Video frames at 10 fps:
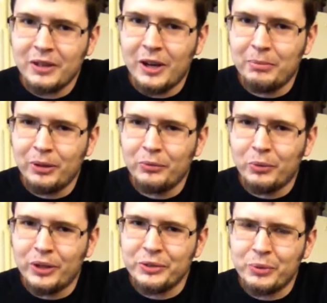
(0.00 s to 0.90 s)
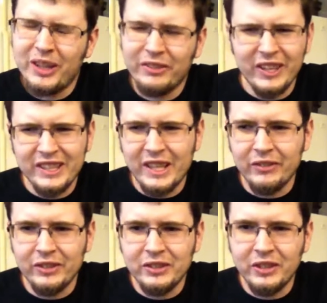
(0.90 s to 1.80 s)
upload one as well. In fact, I
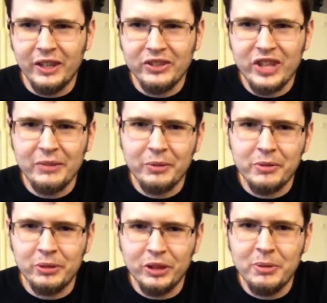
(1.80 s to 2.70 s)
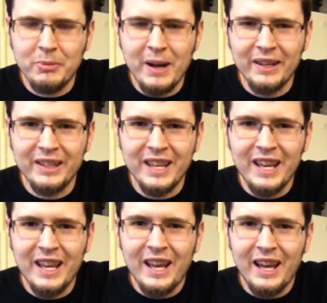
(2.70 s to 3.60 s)
even chatted with him a little bit about it,
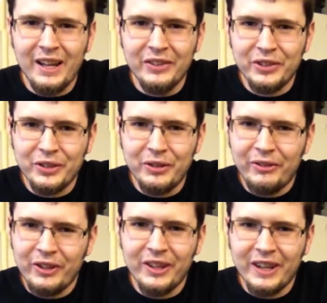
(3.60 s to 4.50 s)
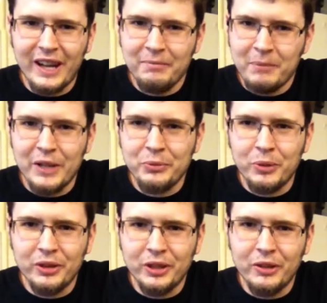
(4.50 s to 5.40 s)
and so I figure I might as
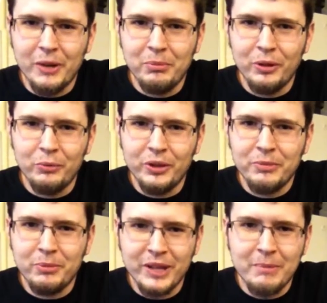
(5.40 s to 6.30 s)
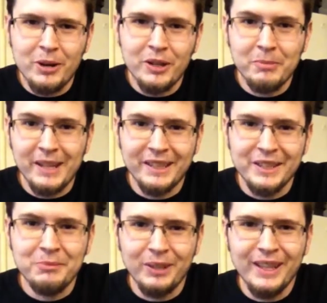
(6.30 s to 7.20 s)
well upload one to put that punk back in
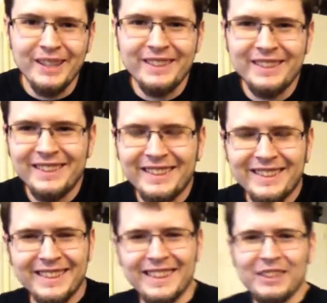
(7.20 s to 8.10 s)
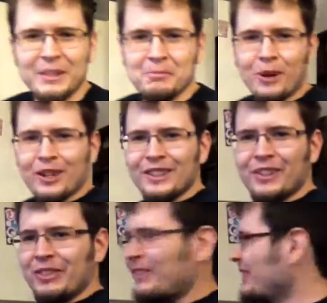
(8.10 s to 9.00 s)
his place. Kidding, Paul, I
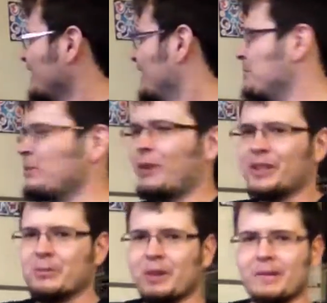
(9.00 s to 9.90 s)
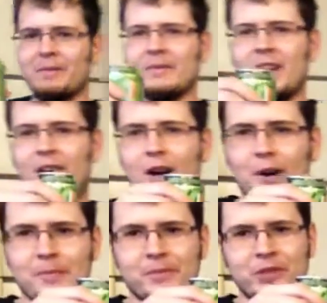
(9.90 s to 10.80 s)
love you. Hope you're watching, man.
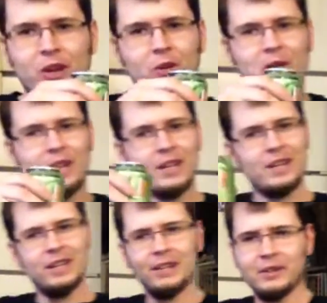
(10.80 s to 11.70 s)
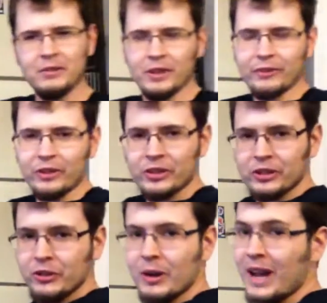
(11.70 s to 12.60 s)
So without further
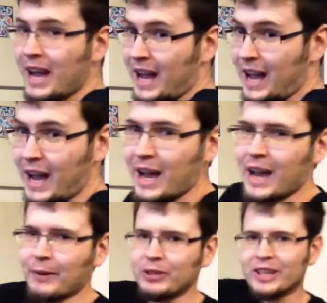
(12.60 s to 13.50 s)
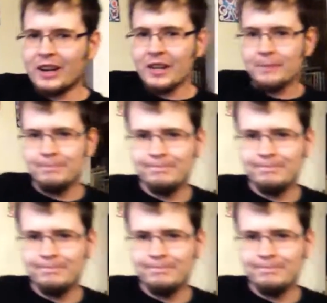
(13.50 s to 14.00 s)
ado, I'm gonna get on it.